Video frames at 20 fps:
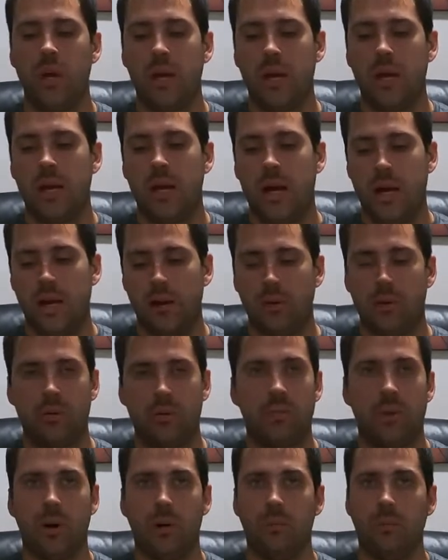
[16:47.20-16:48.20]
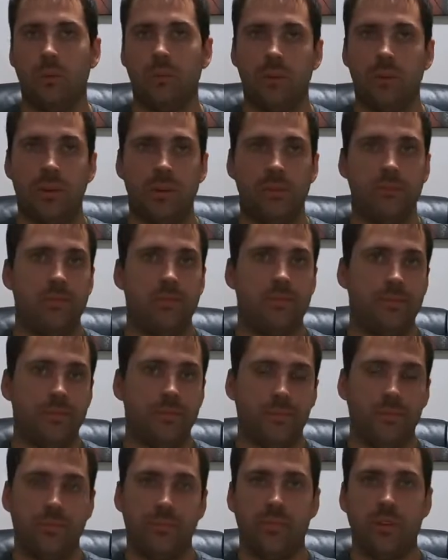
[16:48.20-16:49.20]
I don't know, it
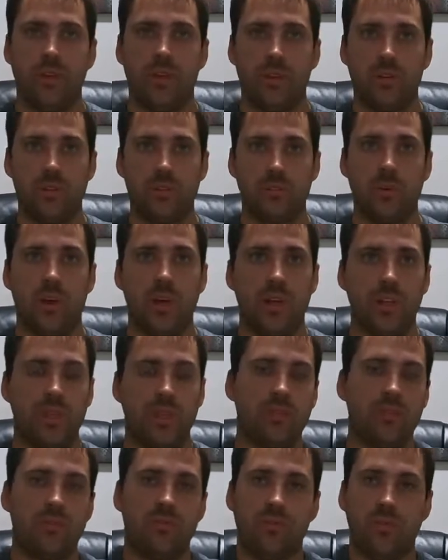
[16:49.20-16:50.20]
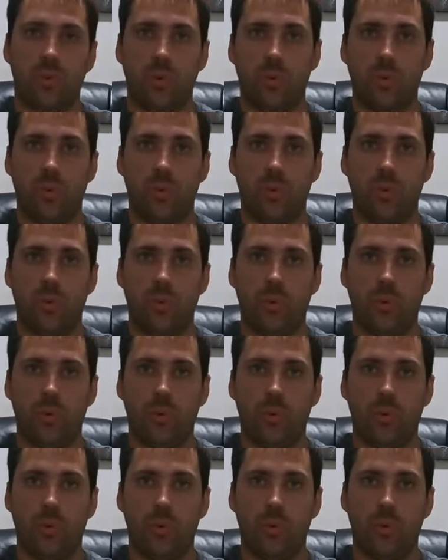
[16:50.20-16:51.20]
was probably at least 4 years